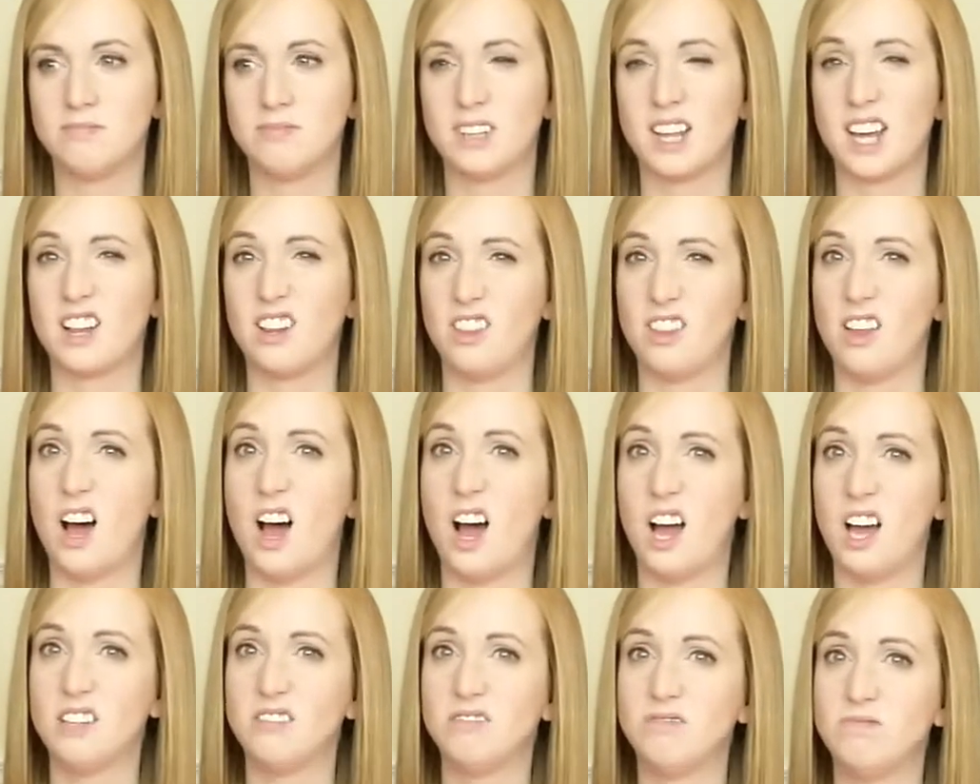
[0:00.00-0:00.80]
Like a
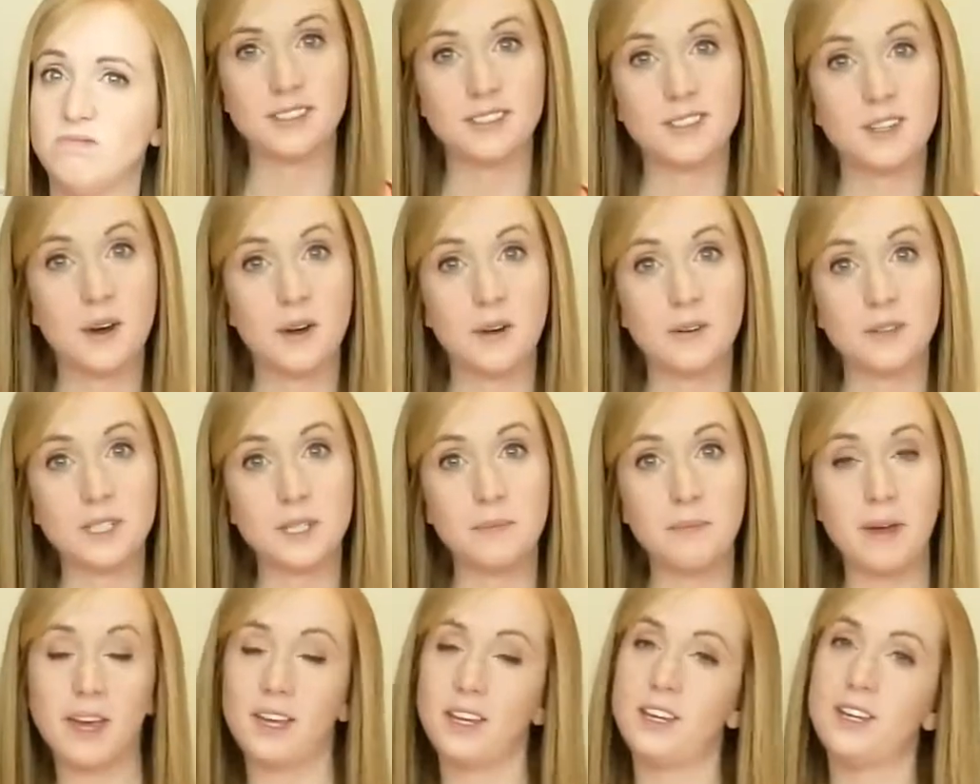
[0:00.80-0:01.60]
lot. So
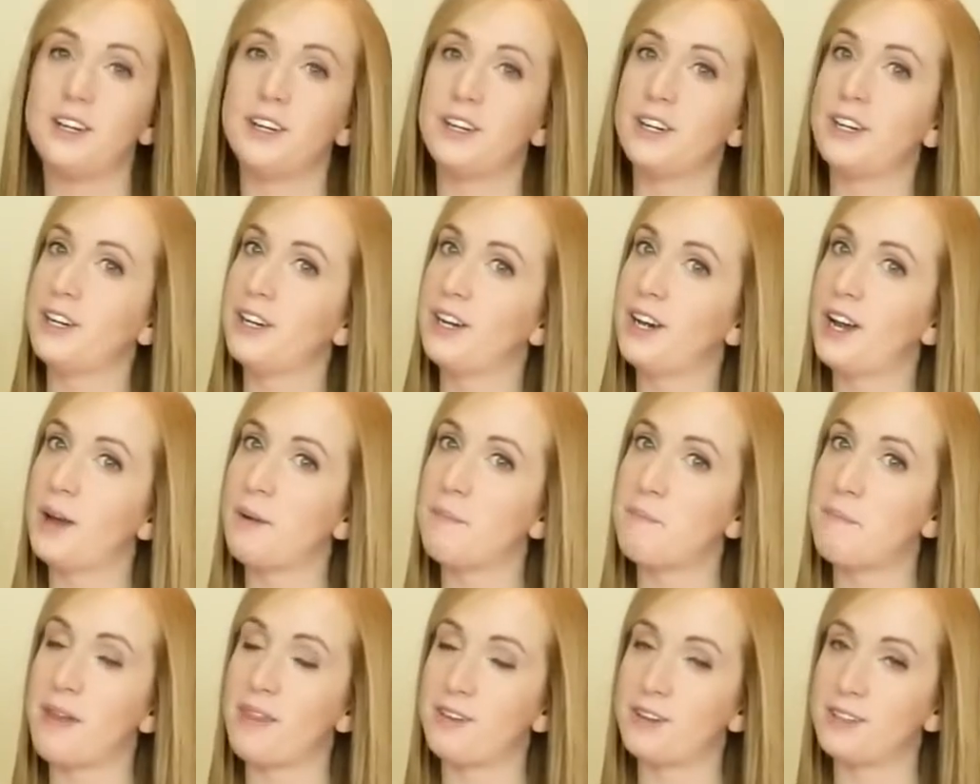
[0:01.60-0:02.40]
to make your
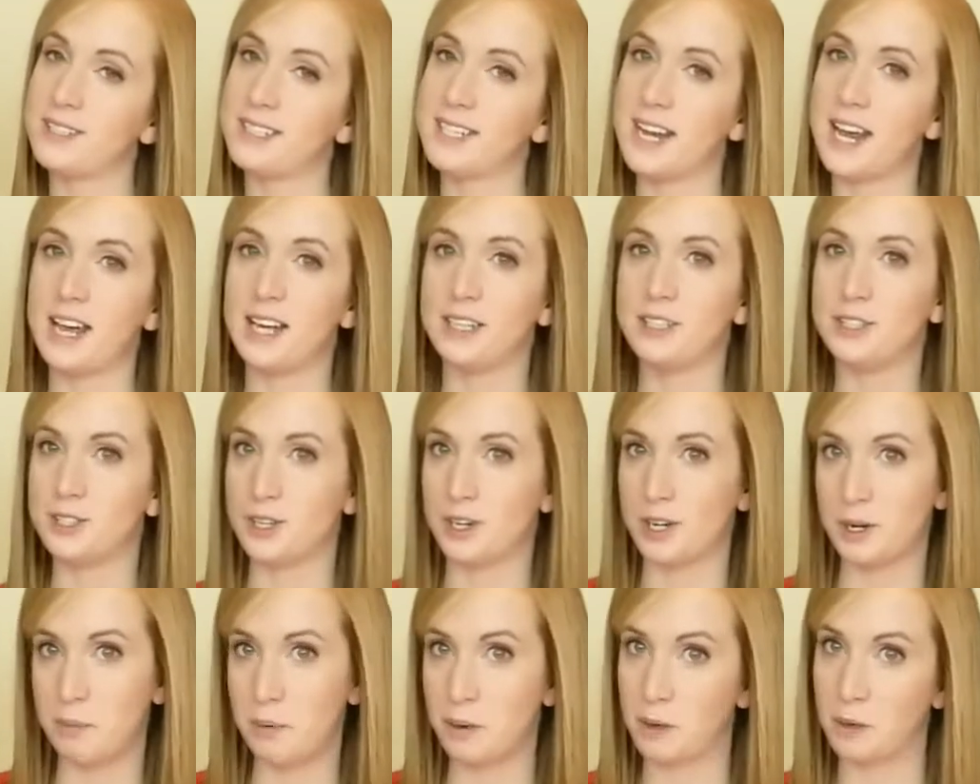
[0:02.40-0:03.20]
Mother's Day
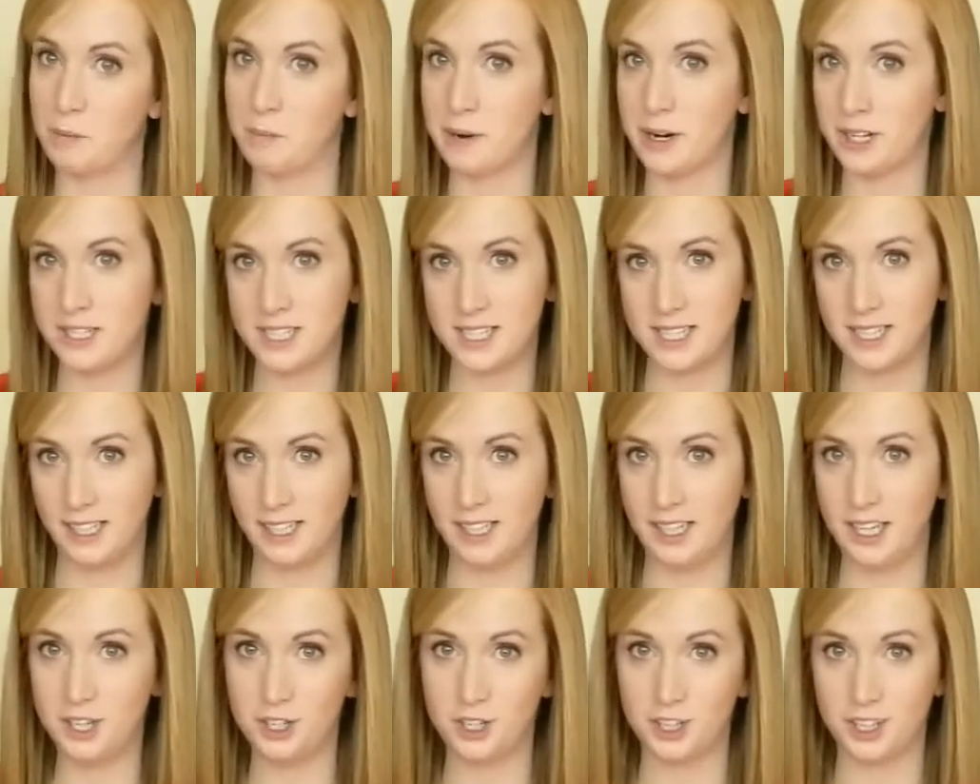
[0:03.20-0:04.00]
Dirty Pickle
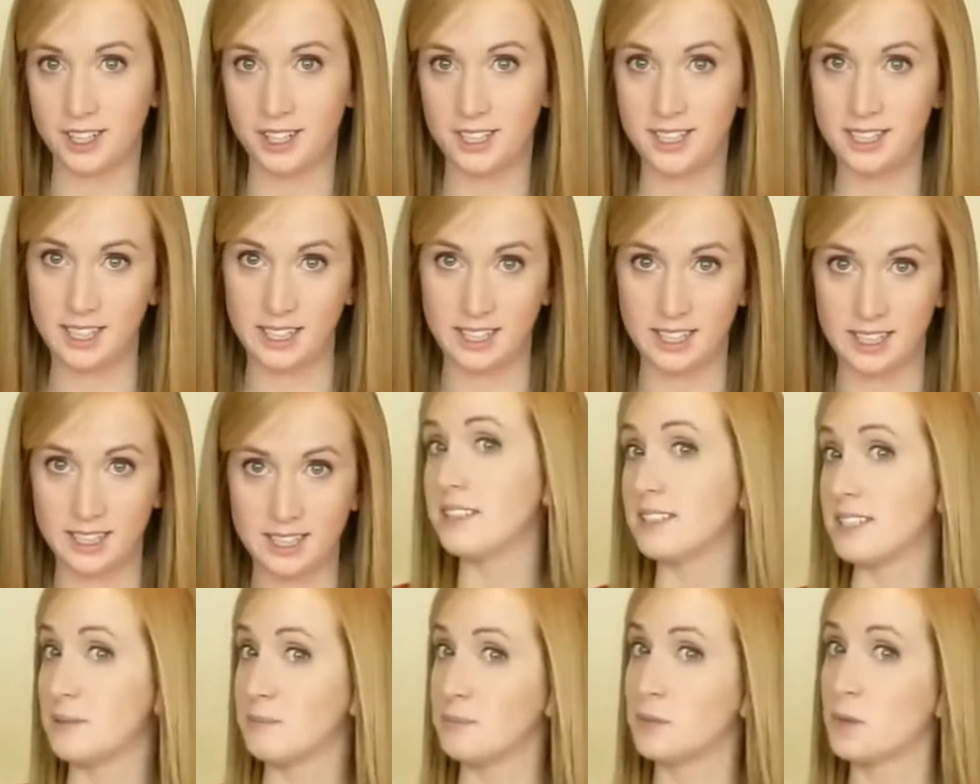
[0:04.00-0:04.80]
Martini, you're gonna
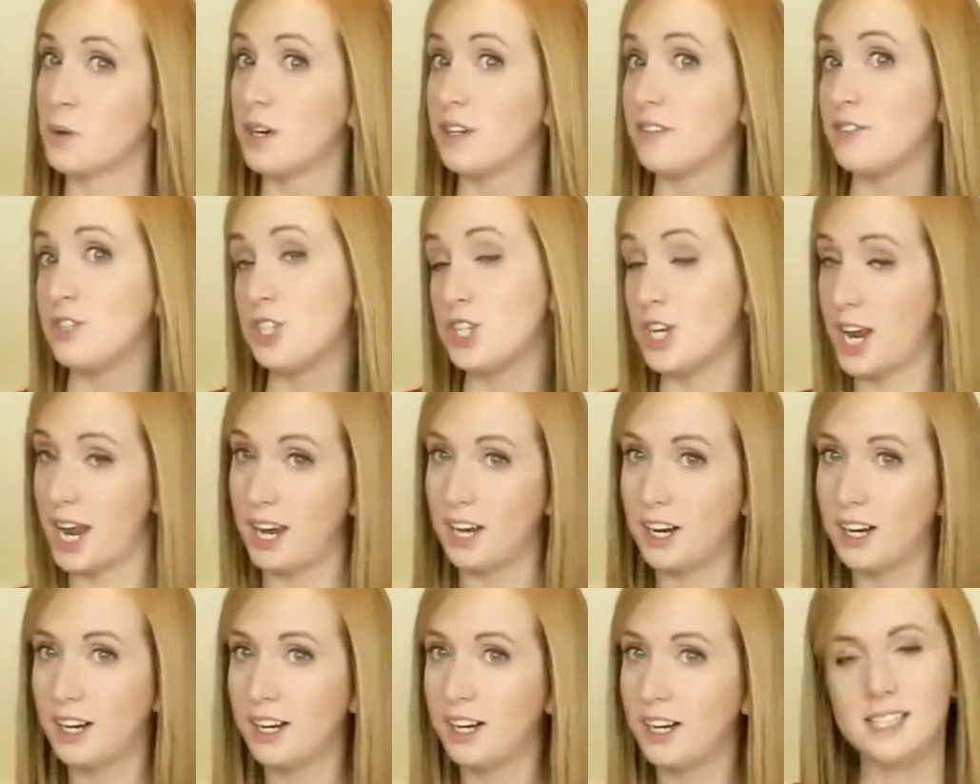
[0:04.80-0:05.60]
need some sort of
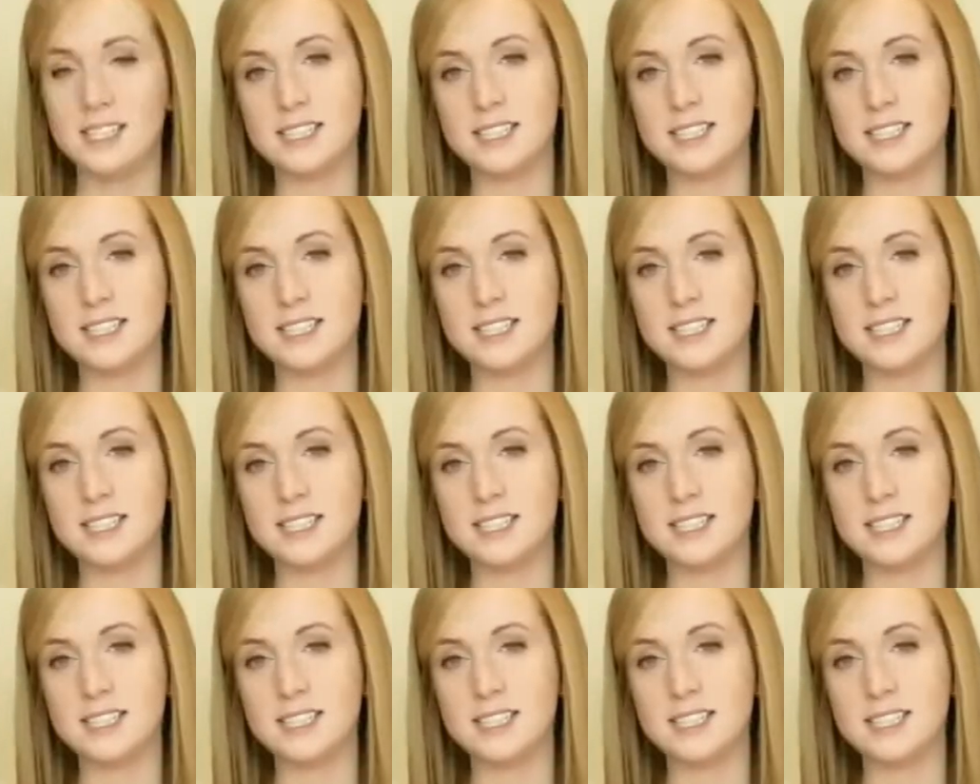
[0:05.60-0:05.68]
shaker.